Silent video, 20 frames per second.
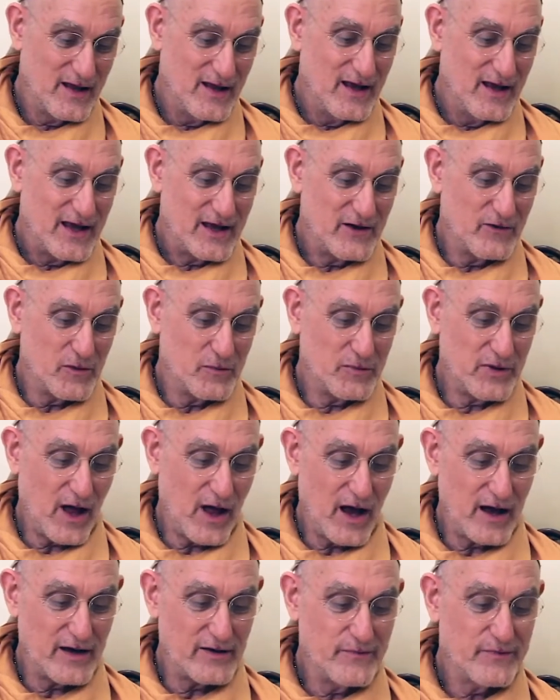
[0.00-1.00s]
He
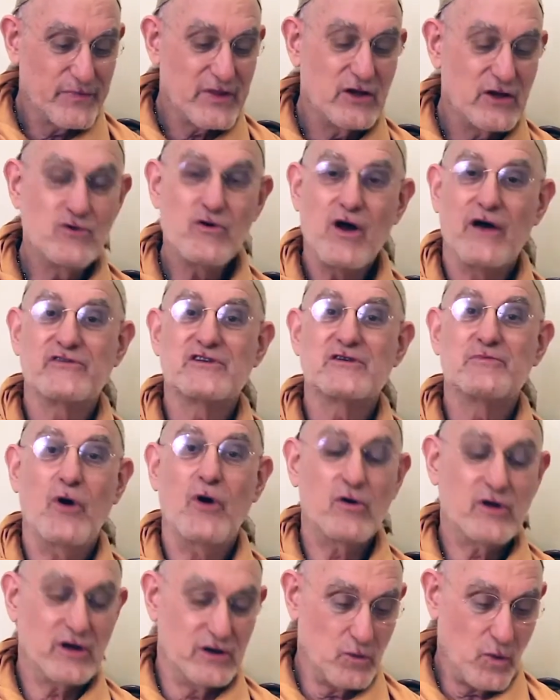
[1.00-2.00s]
replied, you have
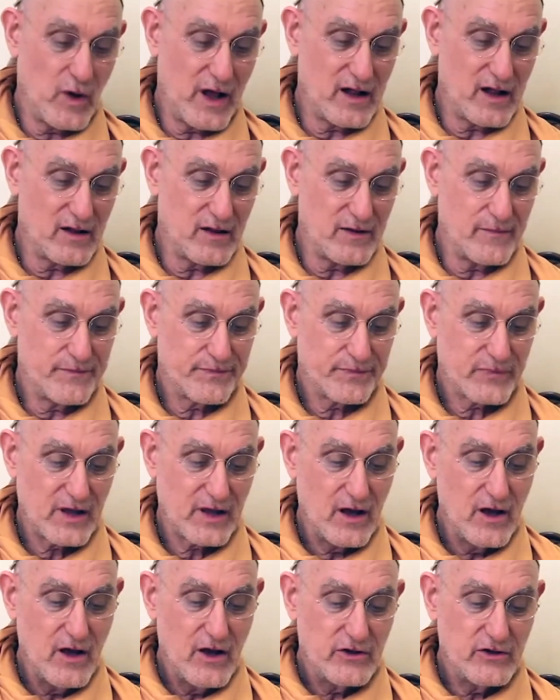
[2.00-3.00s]
spoken well.
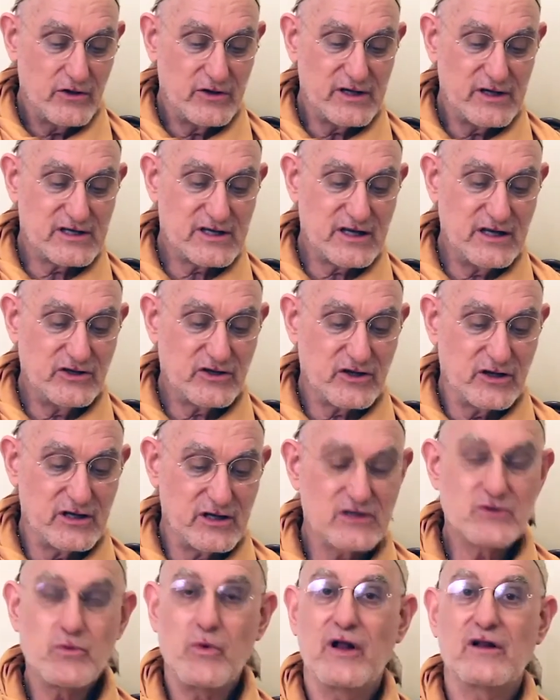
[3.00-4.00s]
Your decision
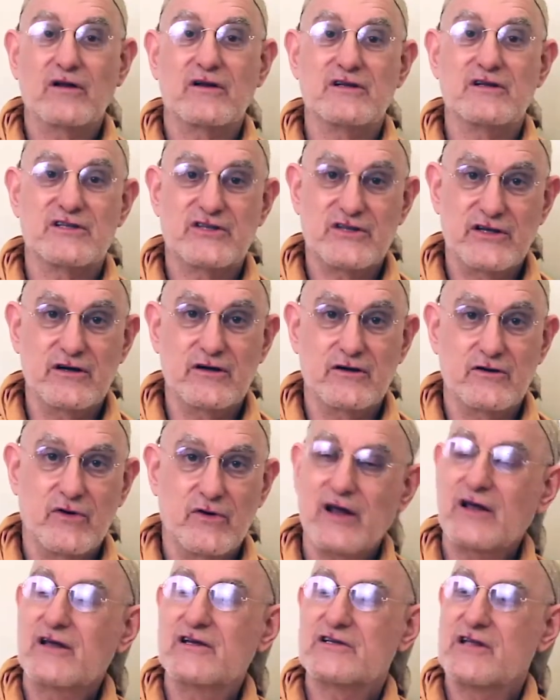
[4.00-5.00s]
is well considered, right?
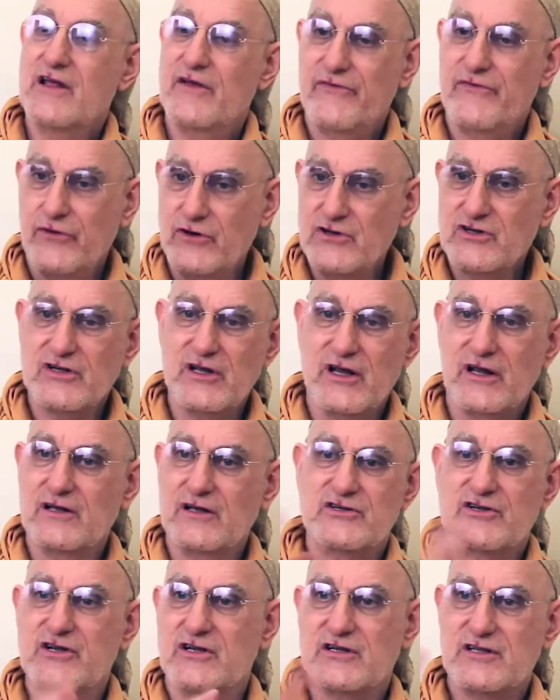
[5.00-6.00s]
Because the first thing
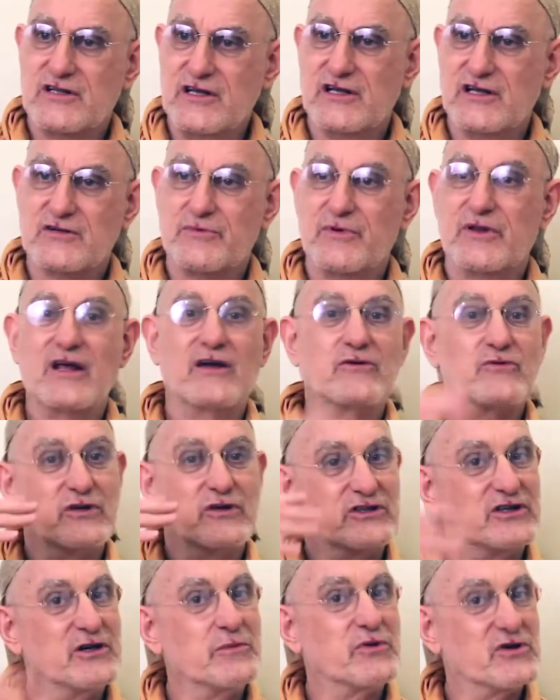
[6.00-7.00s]
is just this, but then where
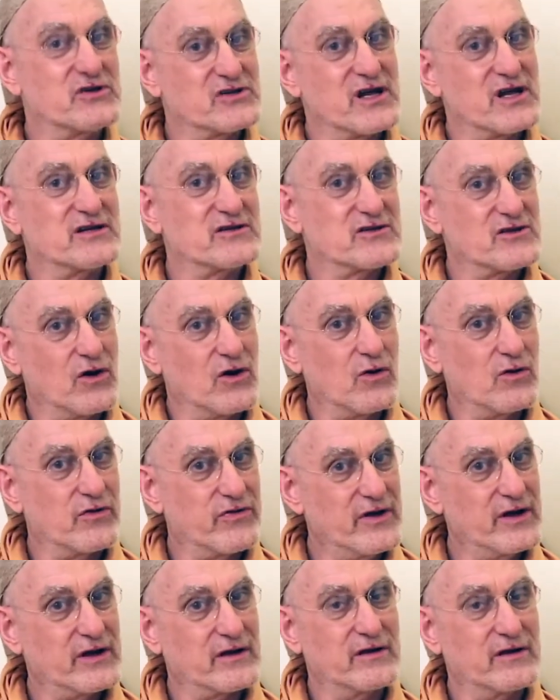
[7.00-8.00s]
she presents the whole
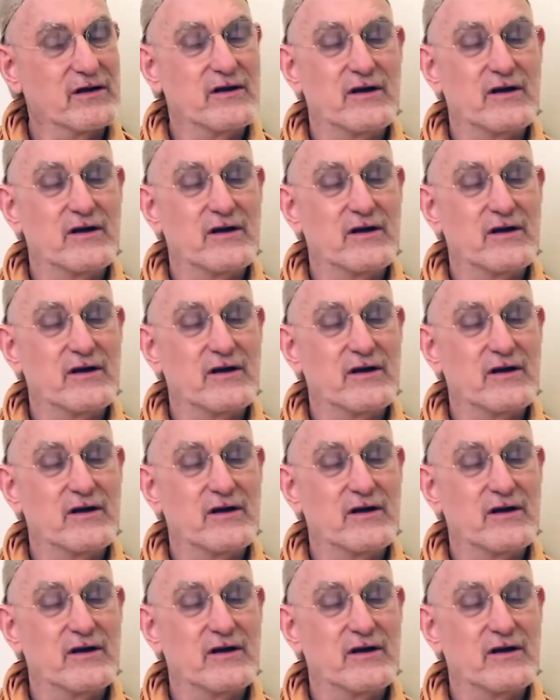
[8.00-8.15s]
thing.